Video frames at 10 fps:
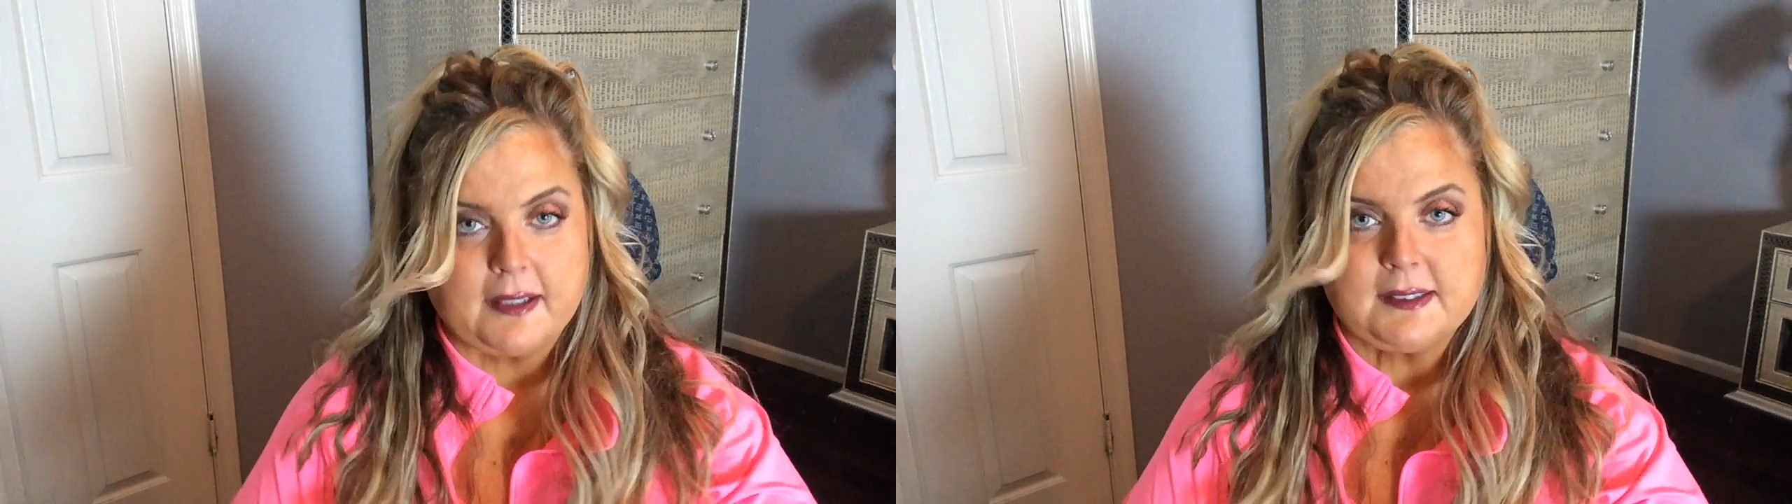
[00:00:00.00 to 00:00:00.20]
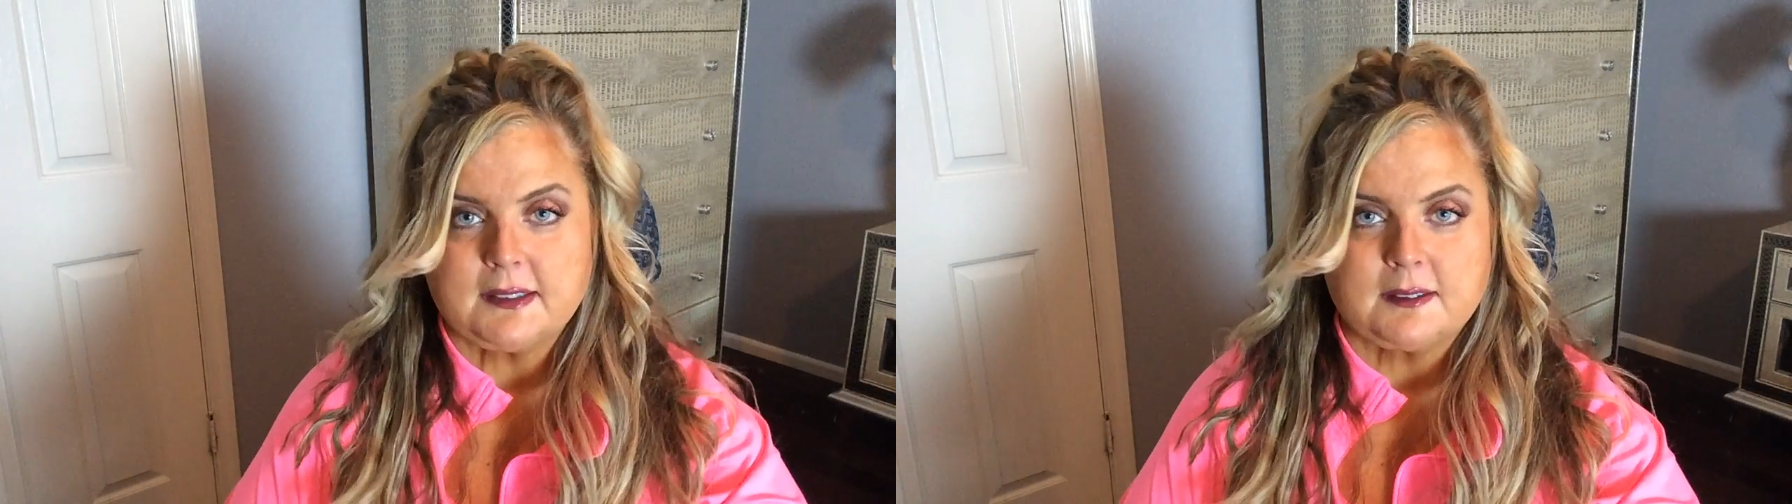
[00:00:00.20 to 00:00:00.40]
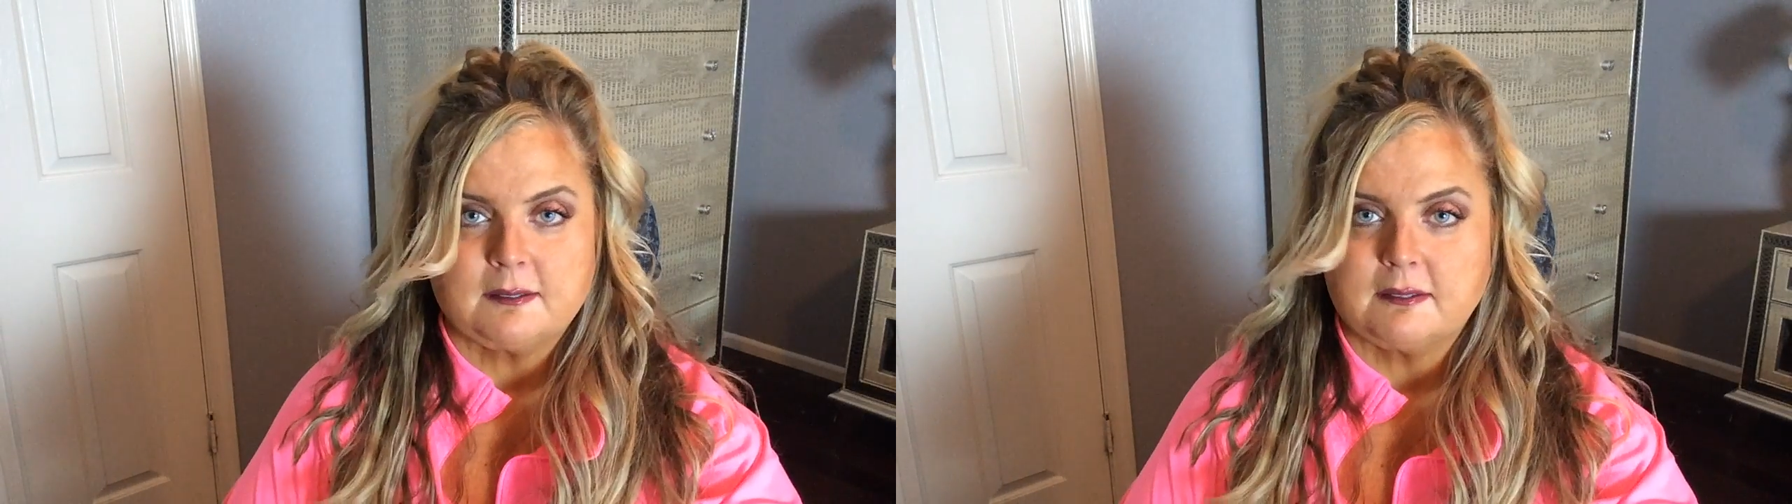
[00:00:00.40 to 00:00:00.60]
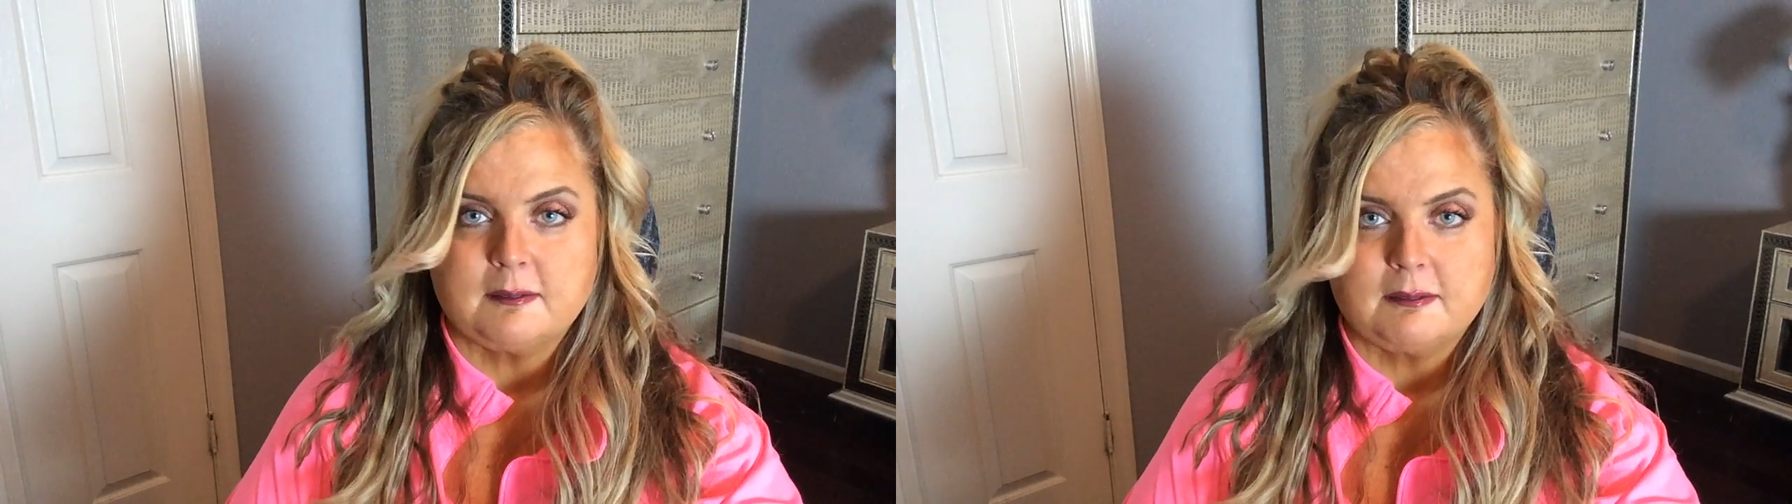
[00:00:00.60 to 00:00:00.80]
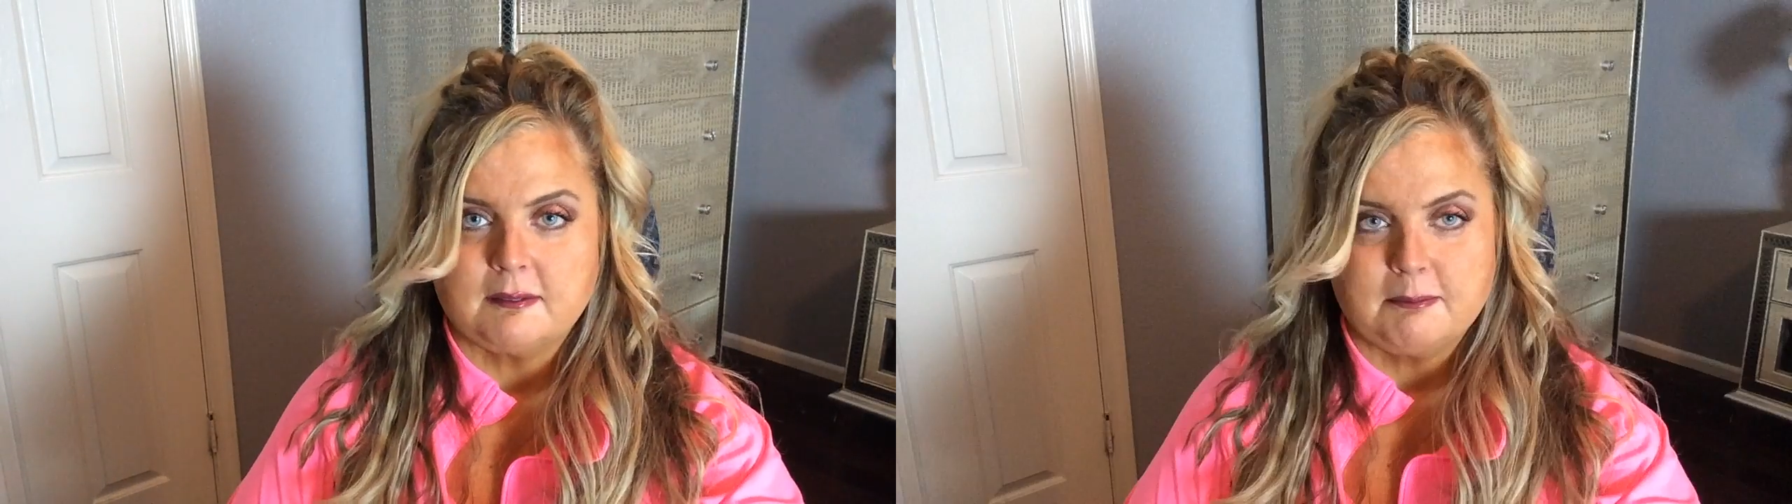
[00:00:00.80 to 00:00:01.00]
That's
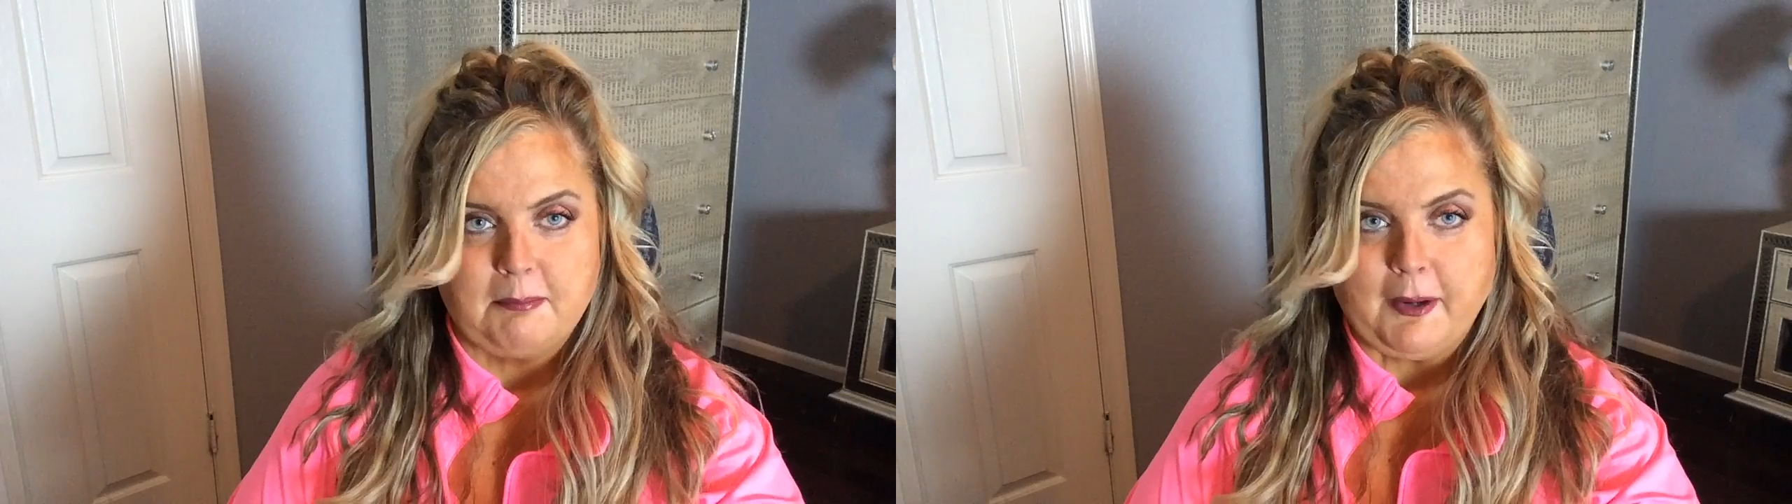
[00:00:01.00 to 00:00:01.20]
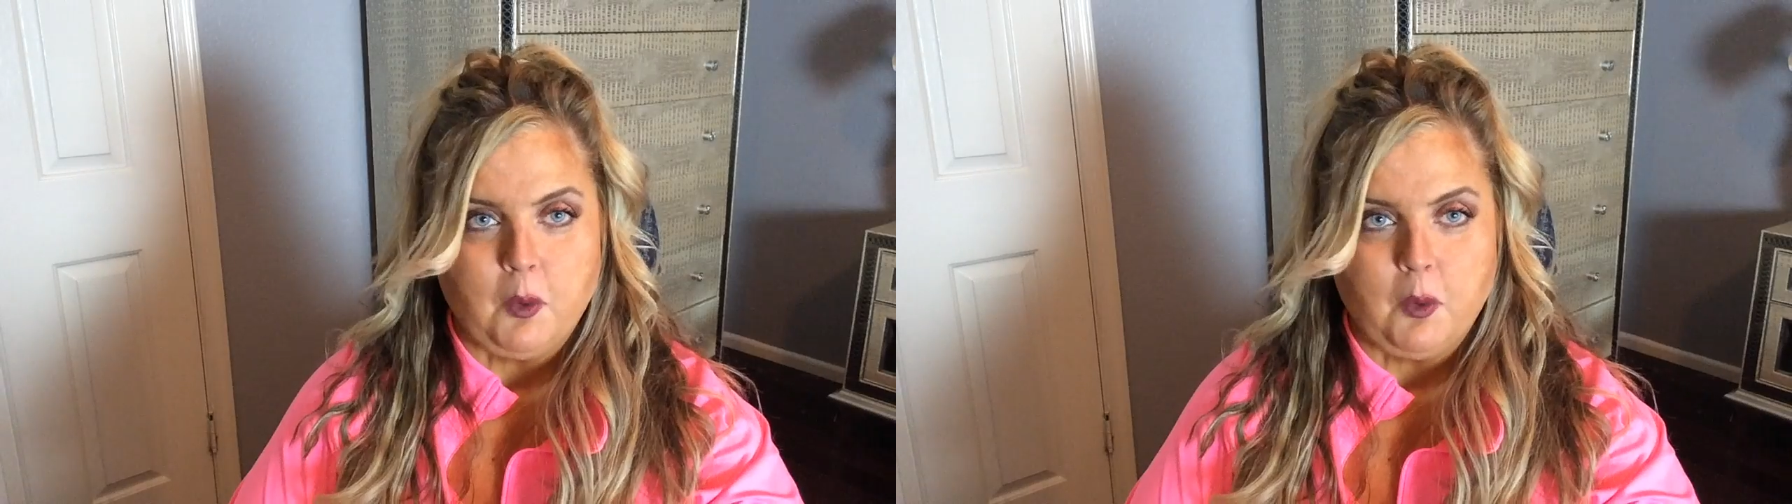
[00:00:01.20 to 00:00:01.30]
my